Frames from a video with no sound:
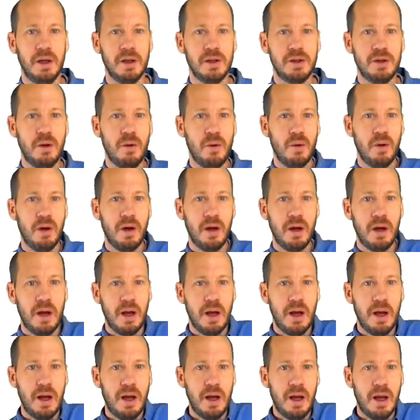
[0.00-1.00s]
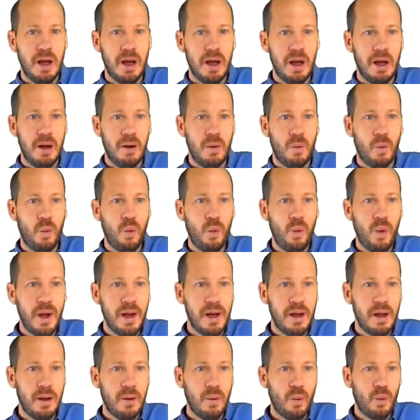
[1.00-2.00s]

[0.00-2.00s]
So uh, when,